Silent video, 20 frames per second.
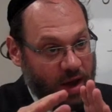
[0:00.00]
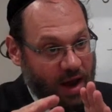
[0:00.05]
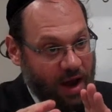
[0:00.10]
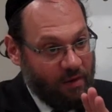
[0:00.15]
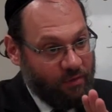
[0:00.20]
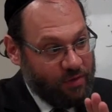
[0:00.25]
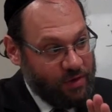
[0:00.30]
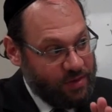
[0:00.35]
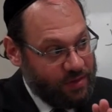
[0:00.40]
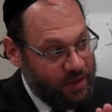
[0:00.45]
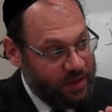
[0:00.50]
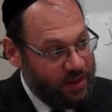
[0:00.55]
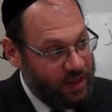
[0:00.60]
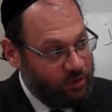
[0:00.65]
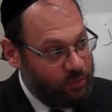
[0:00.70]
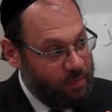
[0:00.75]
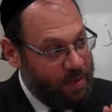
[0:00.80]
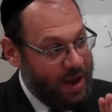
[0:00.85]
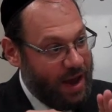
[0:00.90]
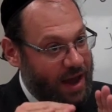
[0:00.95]
everything
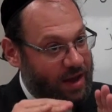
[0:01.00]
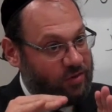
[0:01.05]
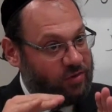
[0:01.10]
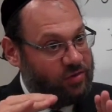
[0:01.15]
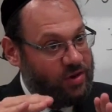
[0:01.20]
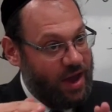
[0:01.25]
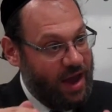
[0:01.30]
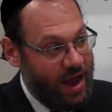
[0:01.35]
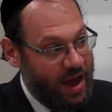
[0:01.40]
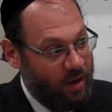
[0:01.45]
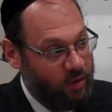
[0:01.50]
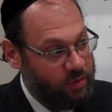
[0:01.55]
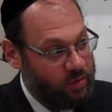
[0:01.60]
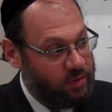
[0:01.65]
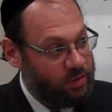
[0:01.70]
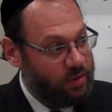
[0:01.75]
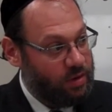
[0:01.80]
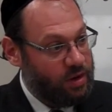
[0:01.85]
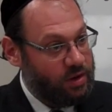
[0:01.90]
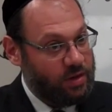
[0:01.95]
that's passed
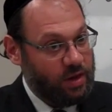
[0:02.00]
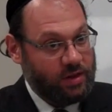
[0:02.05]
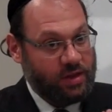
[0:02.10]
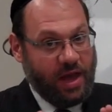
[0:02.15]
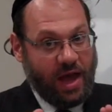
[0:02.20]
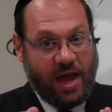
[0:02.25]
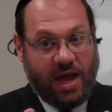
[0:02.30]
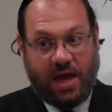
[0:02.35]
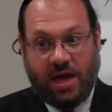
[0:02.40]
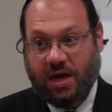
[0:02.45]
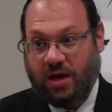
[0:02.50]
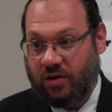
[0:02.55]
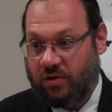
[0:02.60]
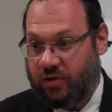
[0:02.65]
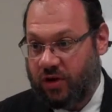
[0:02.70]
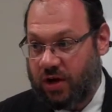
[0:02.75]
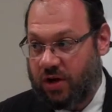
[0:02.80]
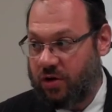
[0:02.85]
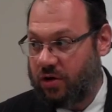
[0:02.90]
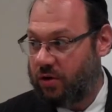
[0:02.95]
down, that they
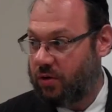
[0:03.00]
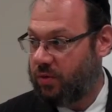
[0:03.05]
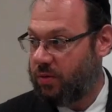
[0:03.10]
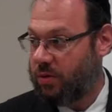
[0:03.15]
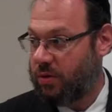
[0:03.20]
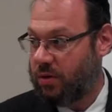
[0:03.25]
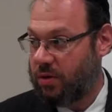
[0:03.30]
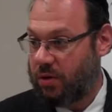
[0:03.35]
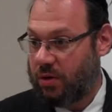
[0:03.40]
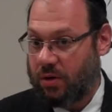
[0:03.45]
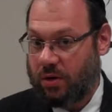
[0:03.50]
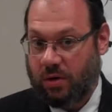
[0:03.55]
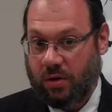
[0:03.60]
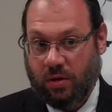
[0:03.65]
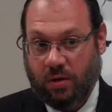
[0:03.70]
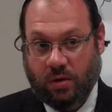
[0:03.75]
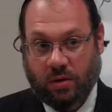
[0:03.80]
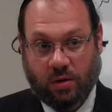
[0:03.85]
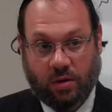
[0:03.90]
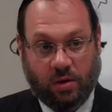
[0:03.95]
continue,
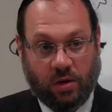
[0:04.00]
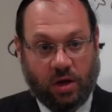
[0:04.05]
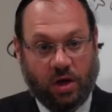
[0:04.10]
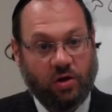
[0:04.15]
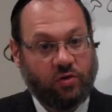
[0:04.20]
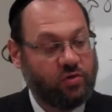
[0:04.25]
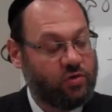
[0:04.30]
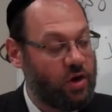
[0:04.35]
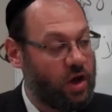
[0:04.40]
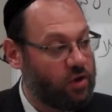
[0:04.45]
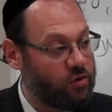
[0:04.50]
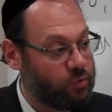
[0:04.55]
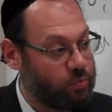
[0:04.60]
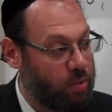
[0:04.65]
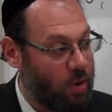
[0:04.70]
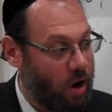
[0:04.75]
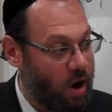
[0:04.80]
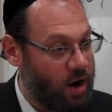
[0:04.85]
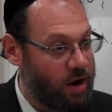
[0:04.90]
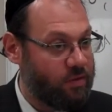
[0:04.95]
is
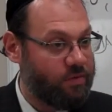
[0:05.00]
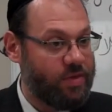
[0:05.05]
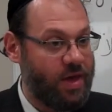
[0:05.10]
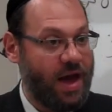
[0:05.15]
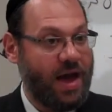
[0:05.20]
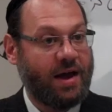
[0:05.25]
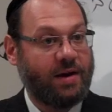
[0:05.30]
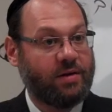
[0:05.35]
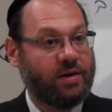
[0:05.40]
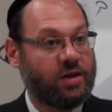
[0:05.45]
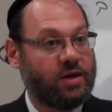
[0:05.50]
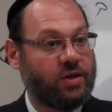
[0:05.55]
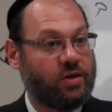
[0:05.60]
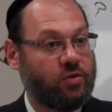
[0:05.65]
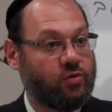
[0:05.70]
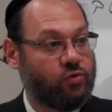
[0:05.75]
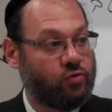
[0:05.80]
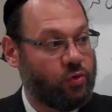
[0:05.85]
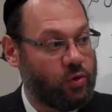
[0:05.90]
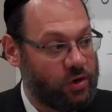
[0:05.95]
just part of that
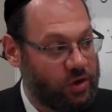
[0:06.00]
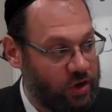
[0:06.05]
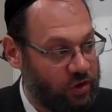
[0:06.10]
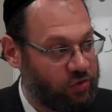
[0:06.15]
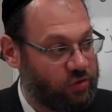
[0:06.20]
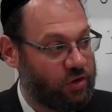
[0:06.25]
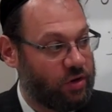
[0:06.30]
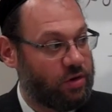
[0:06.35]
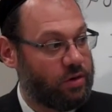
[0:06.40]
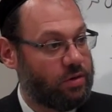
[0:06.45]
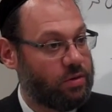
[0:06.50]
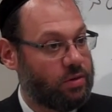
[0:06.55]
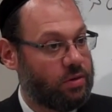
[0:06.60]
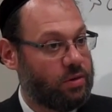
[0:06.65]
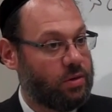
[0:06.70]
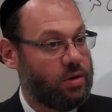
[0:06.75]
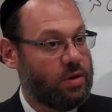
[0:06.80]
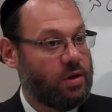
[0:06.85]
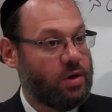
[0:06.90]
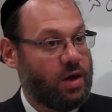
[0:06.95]
tradition
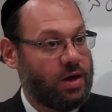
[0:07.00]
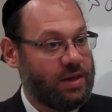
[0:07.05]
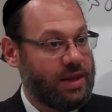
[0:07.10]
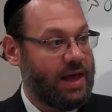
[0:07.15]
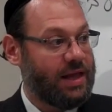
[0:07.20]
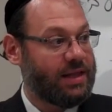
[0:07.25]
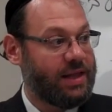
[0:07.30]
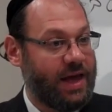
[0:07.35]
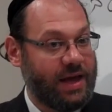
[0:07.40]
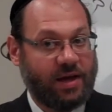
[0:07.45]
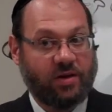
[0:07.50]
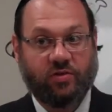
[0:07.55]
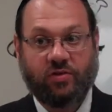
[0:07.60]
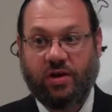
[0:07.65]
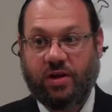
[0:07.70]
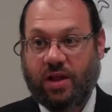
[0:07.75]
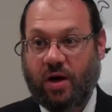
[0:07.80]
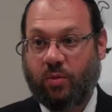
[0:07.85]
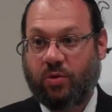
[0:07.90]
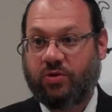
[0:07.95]
and that
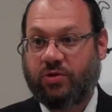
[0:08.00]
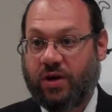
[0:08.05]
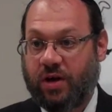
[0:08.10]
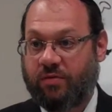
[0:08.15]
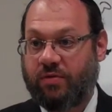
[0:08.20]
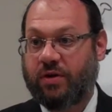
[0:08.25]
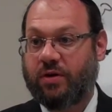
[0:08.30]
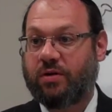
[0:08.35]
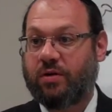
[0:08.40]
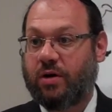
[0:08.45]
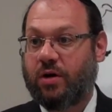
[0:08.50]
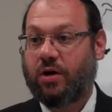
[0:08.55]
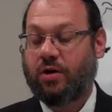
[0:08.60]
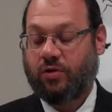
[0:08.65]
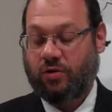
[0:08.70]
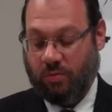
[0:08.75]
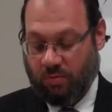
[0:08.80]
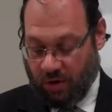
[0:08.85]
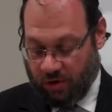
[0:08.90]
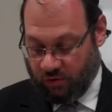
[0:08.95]
legacy that was given
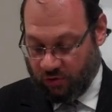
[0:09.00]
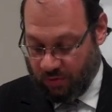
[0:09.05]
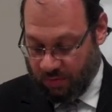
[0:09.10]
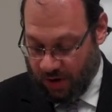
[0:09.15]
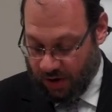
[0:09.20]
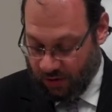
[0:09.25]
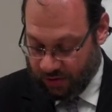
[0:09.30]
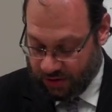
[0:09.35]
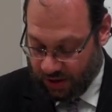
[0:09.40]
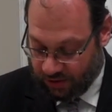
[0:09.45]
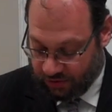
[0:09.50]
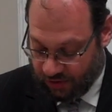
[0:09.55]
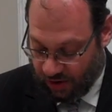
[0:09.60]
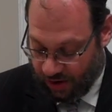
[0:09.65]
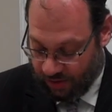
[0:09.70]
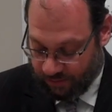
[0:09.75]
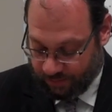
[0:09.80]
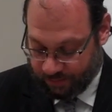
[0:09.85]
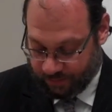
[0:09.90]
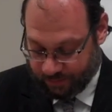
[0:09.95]
to Moshe Rabbeinu at that
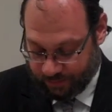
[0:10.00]
time.